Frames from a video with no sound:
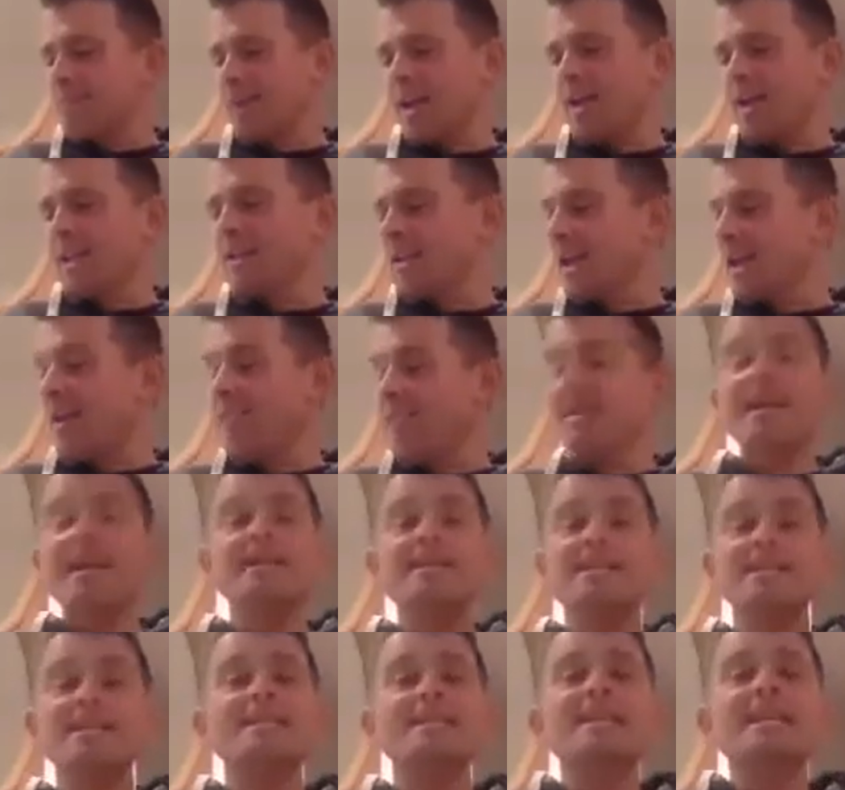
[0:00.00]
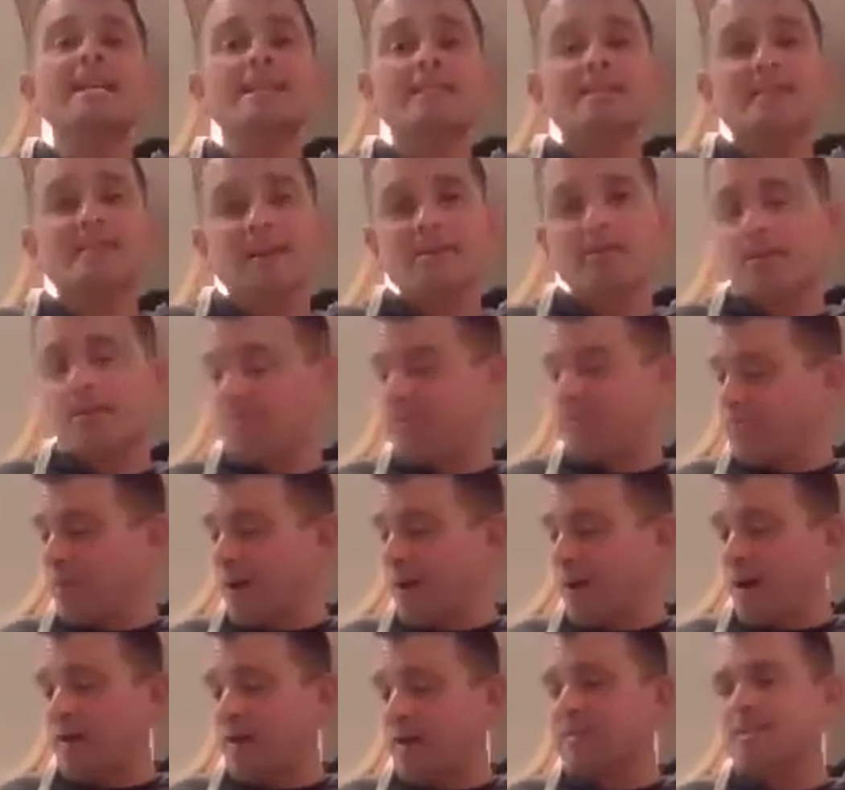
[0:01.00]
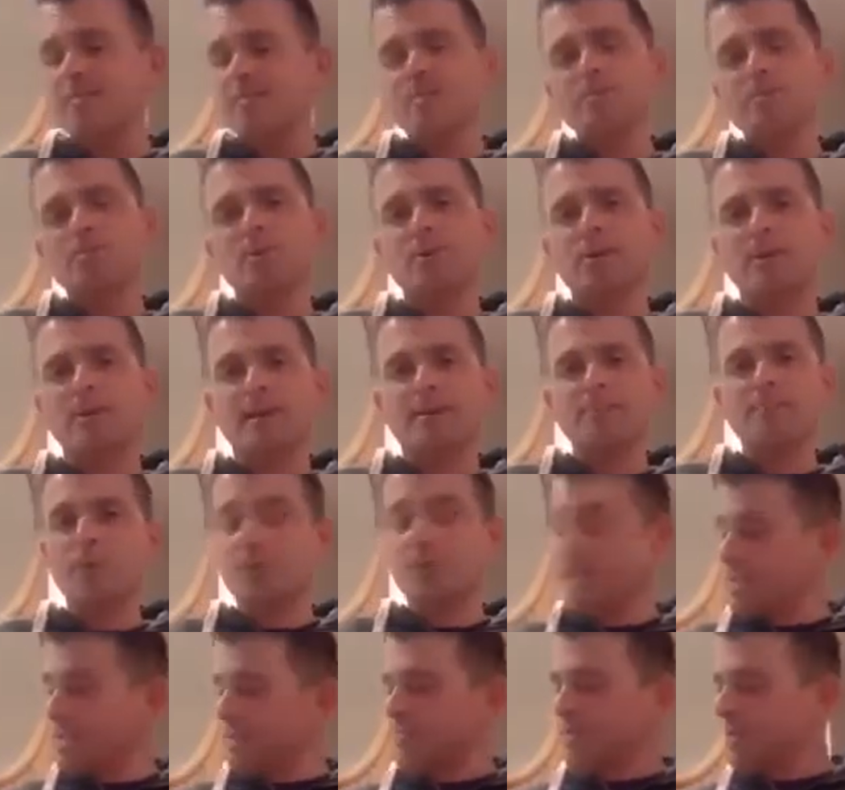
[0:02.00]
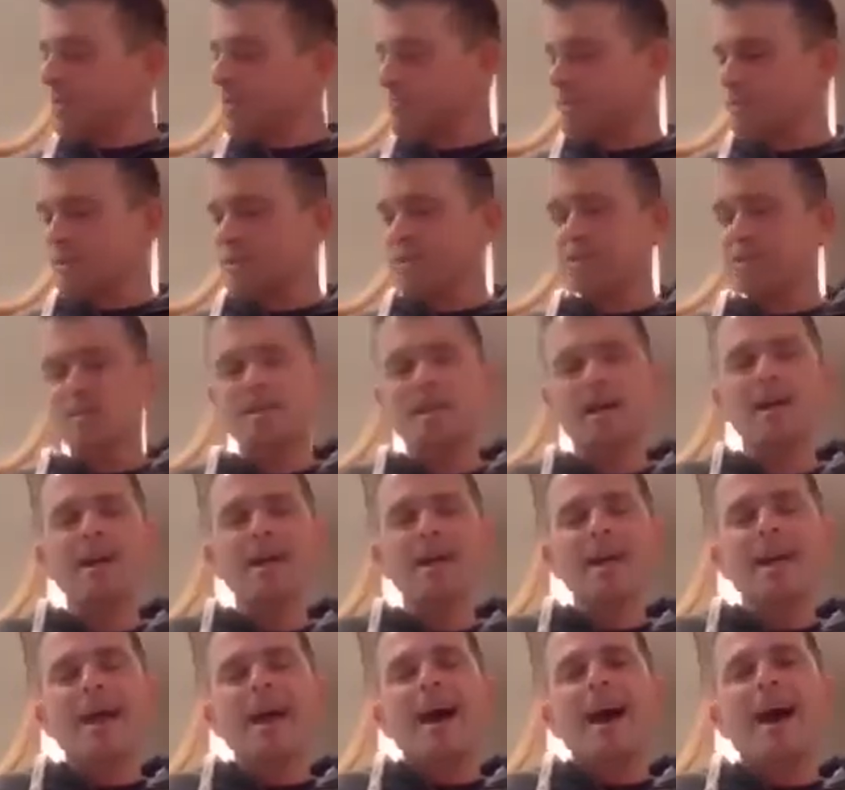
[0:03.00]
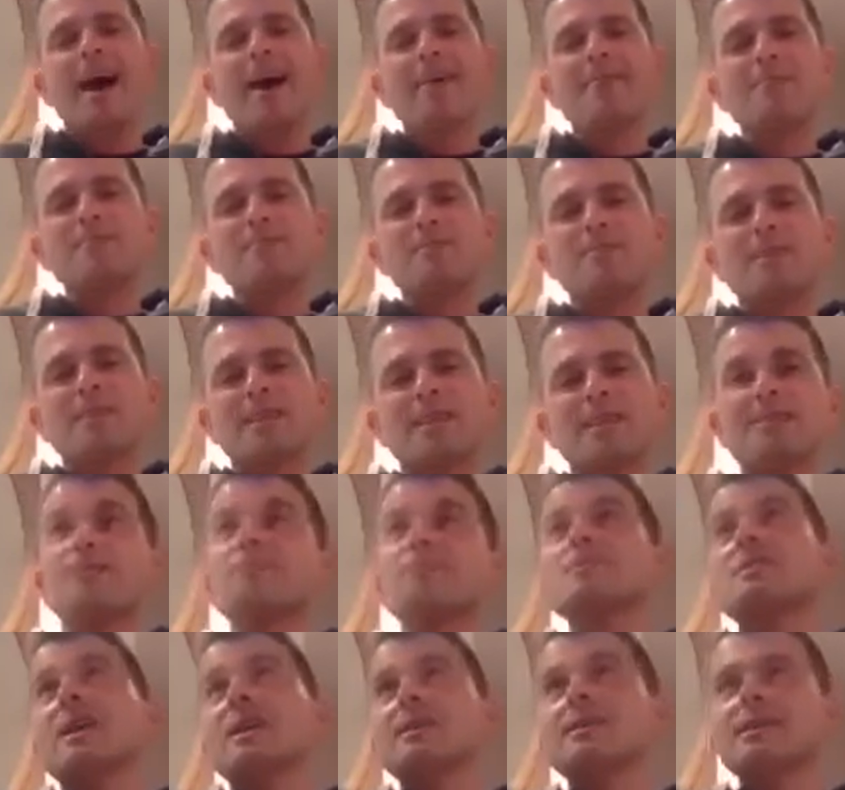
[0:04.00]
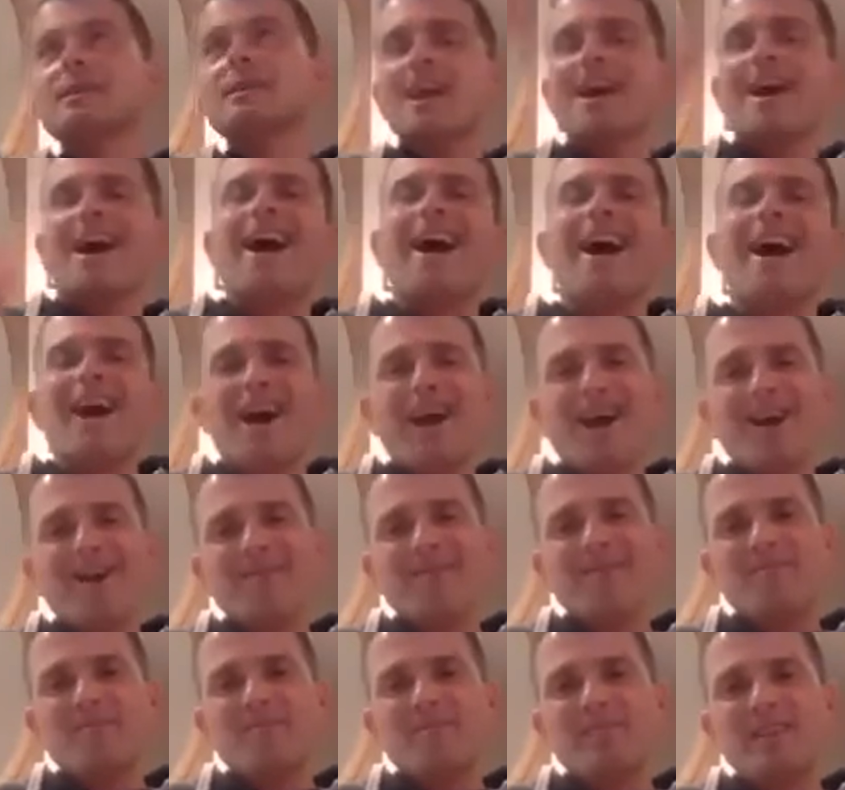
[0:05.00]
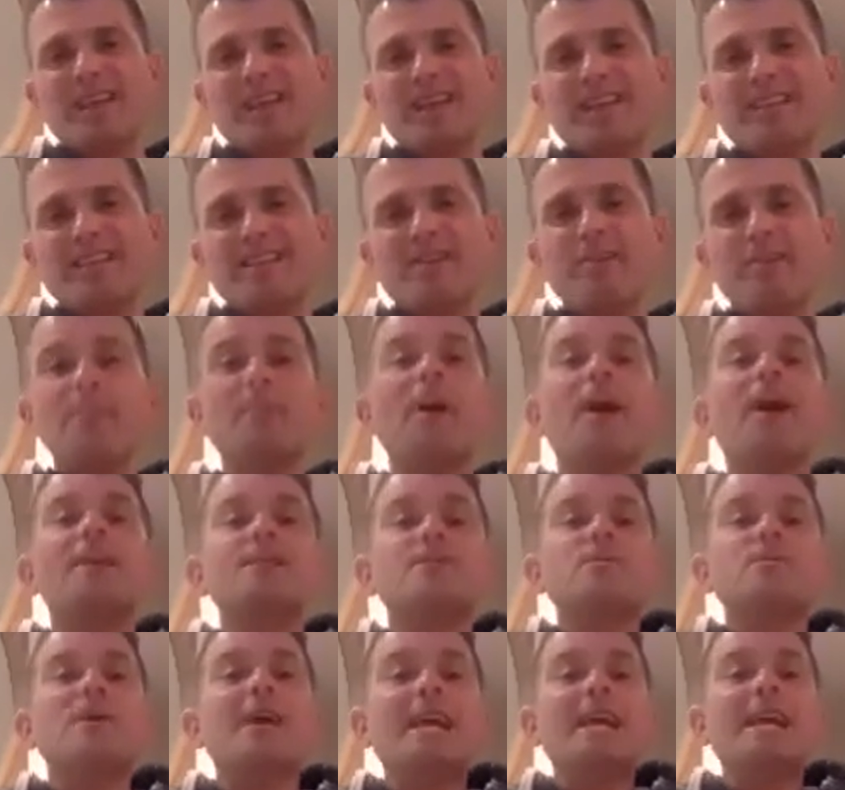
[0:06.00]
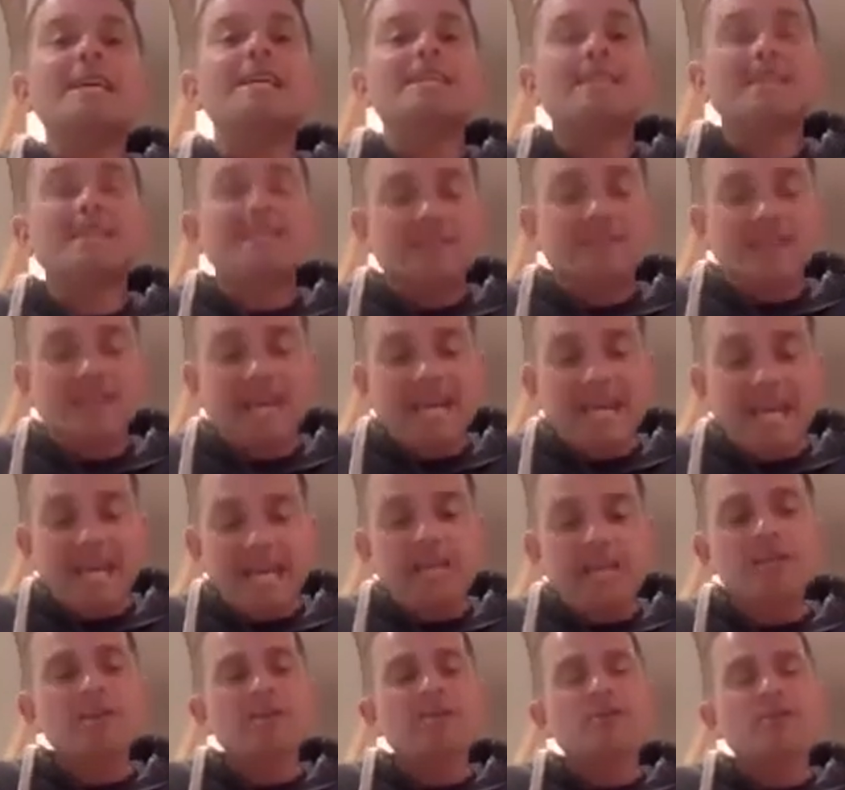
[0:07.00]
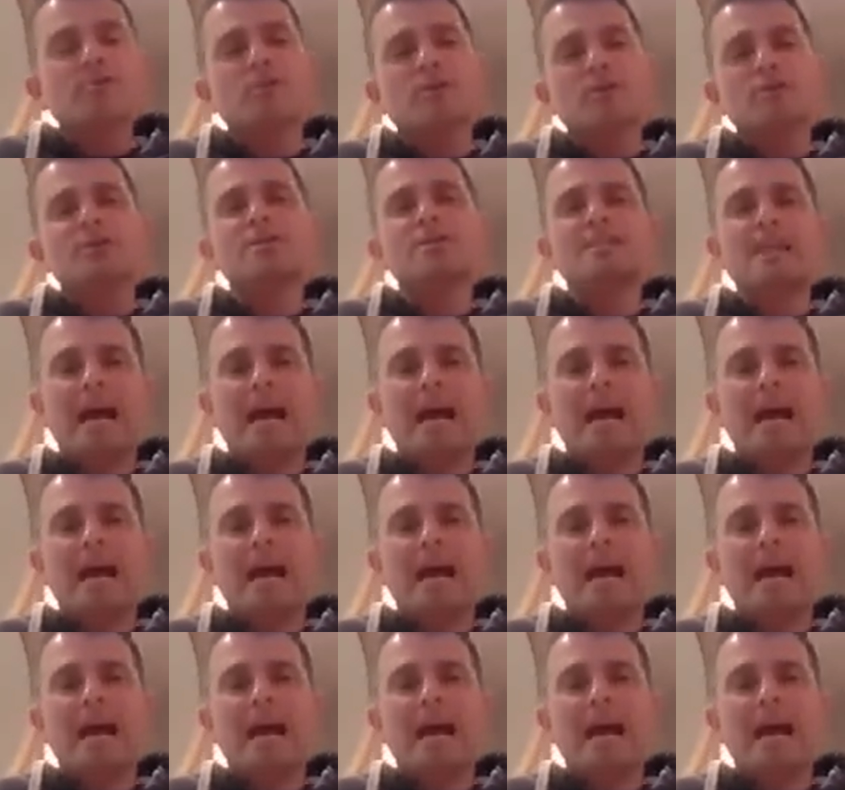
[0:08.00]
regularly. And indeed, there are parts of the book, I'm pointing to it, the book isn't there, it's upstairs. There are parts where he is in Roger's